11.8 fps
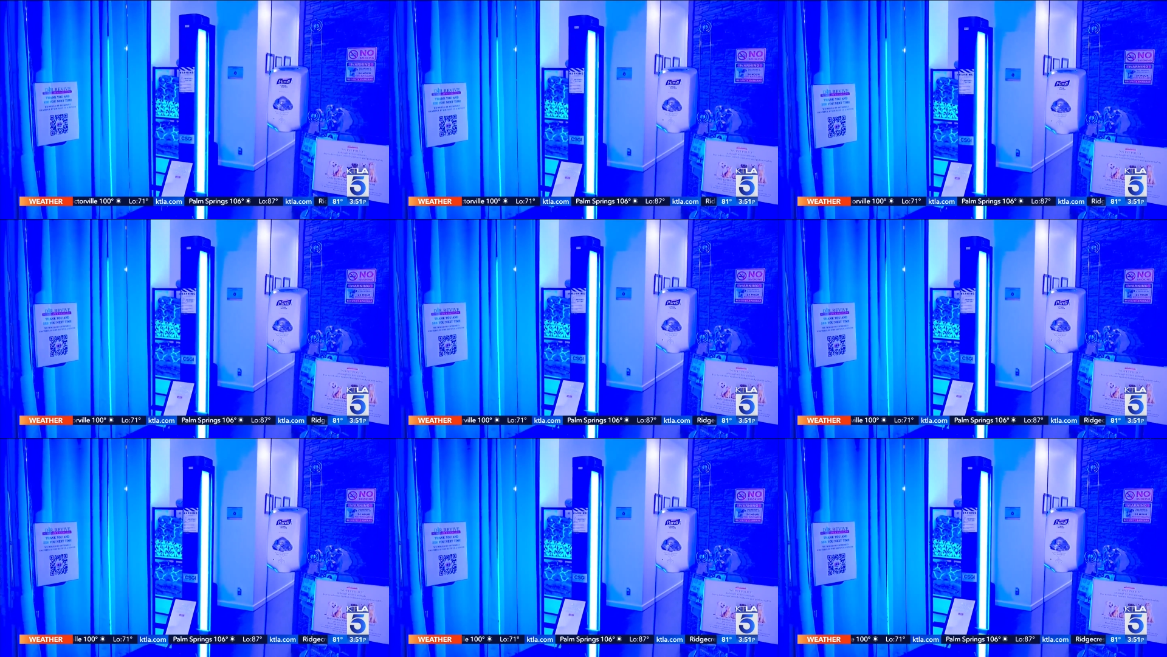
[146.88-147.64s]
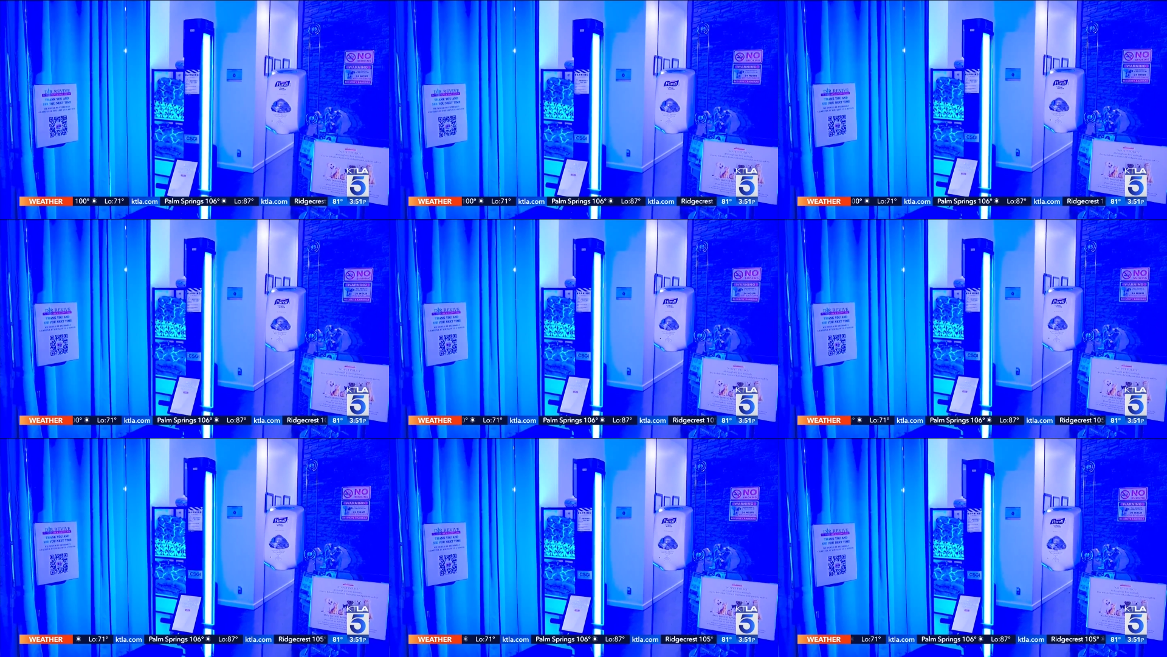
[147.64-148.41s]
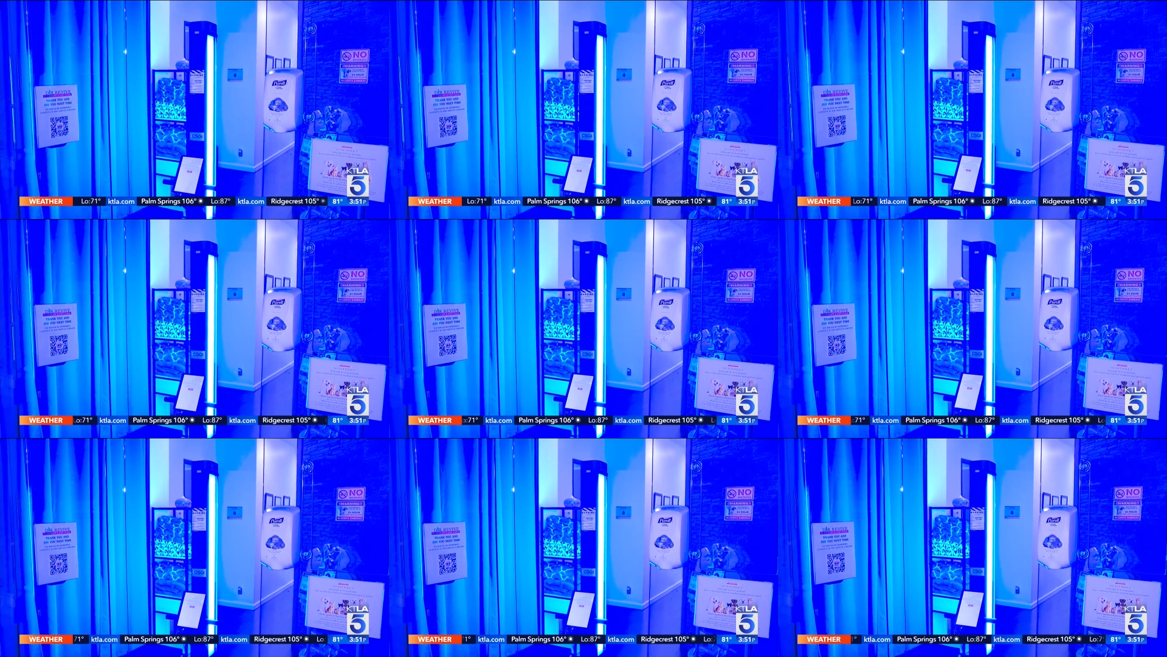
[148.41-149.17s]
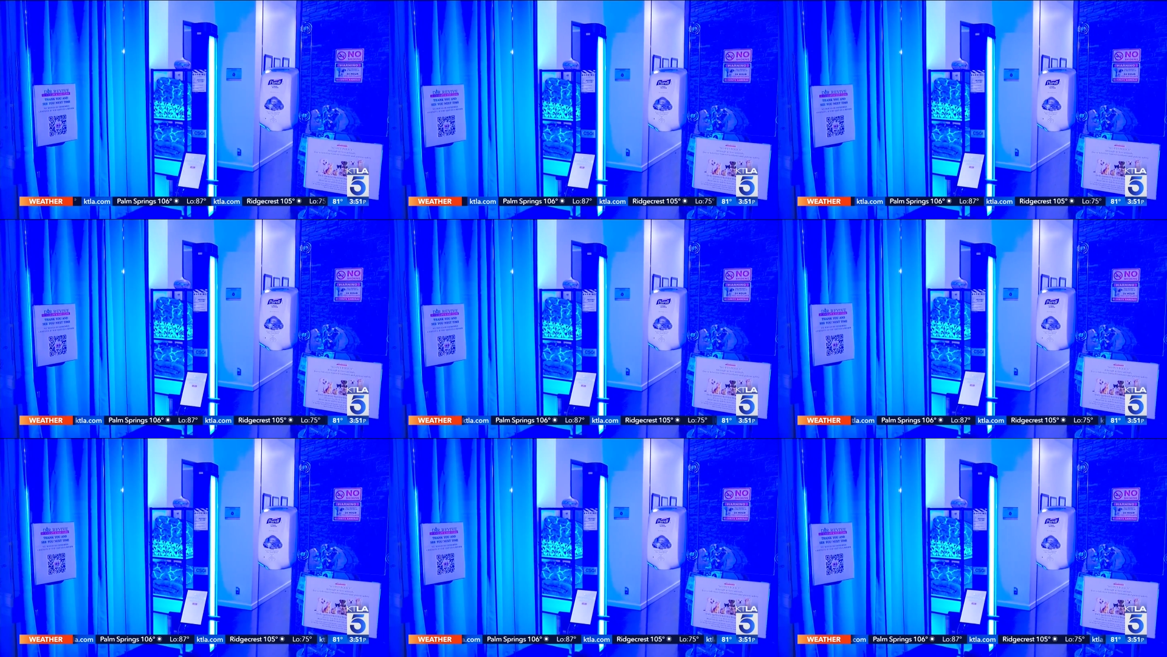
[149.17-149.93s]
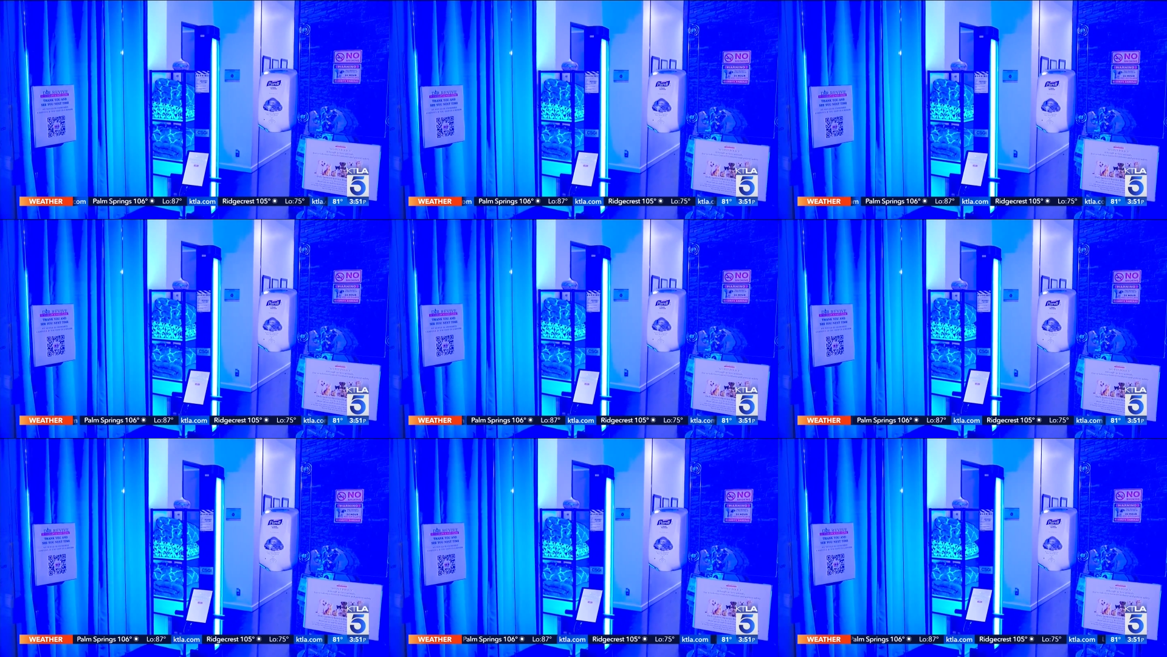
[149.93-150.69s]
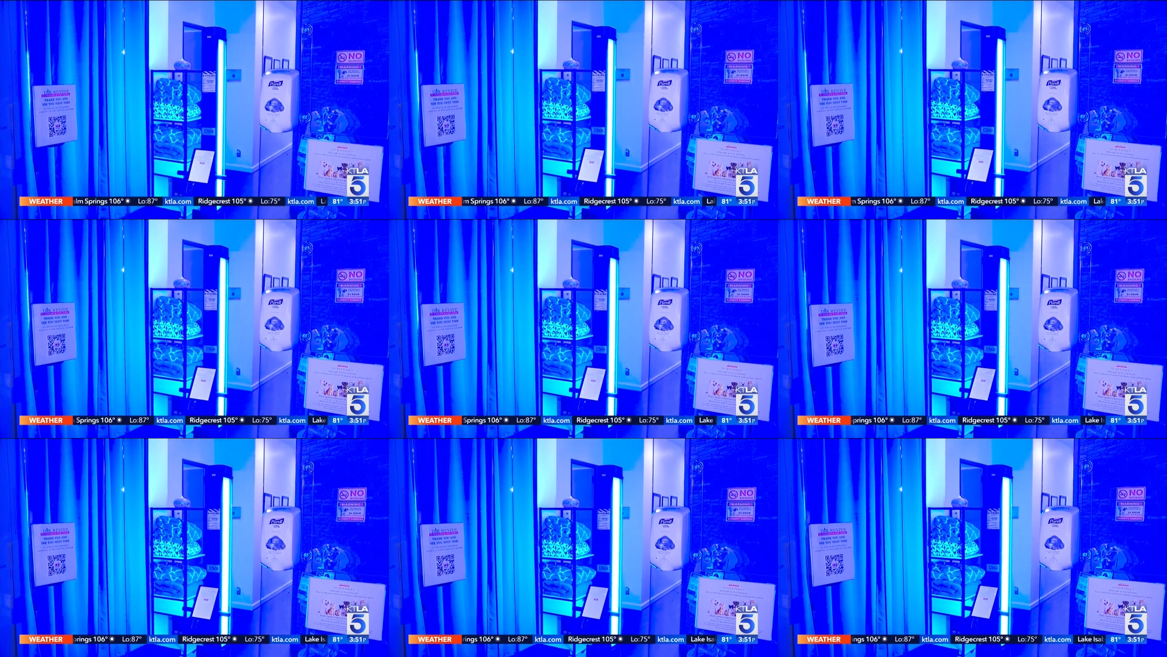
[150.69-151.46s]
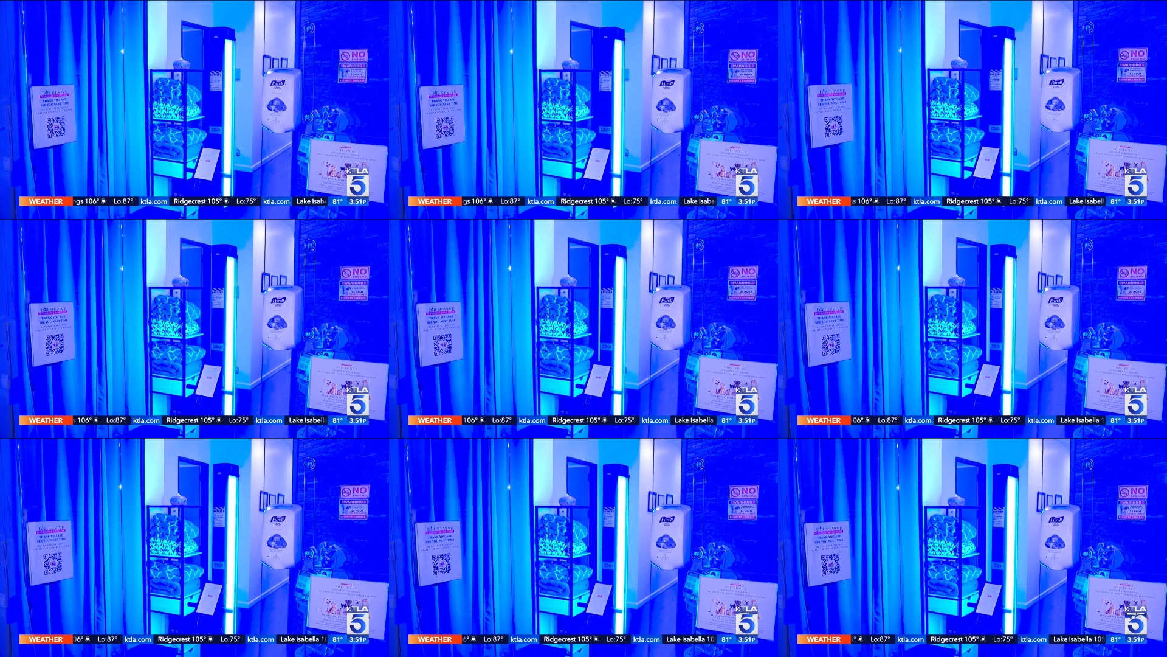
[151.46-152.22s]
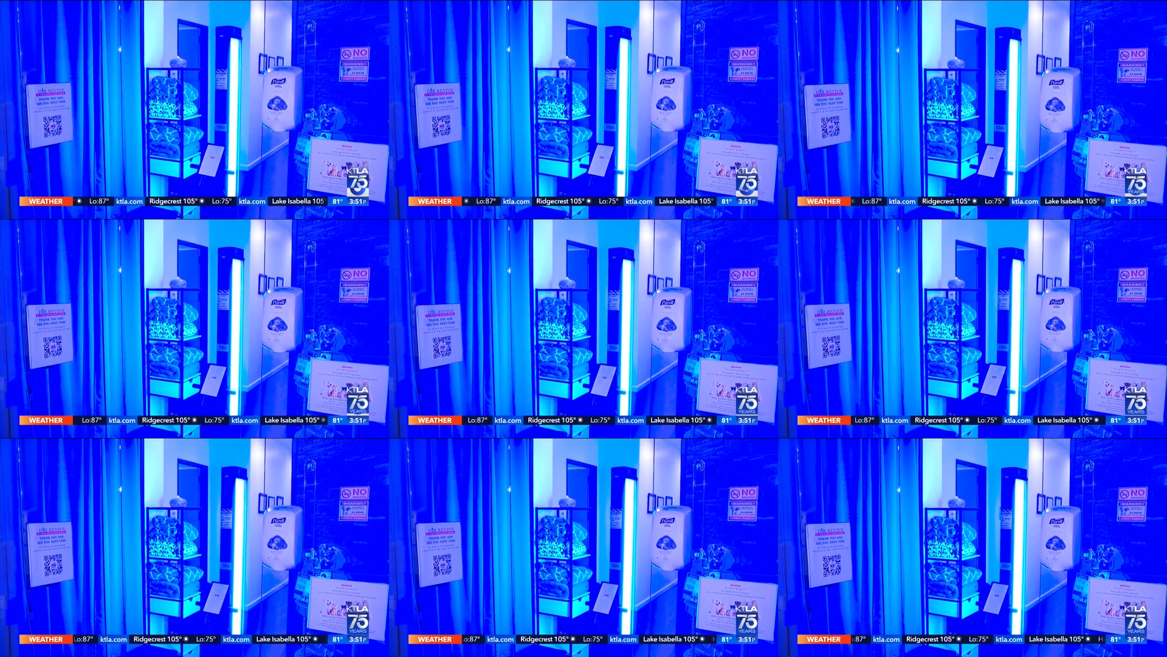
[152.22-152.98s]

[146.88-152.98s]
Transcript: [unreadable: no face in view]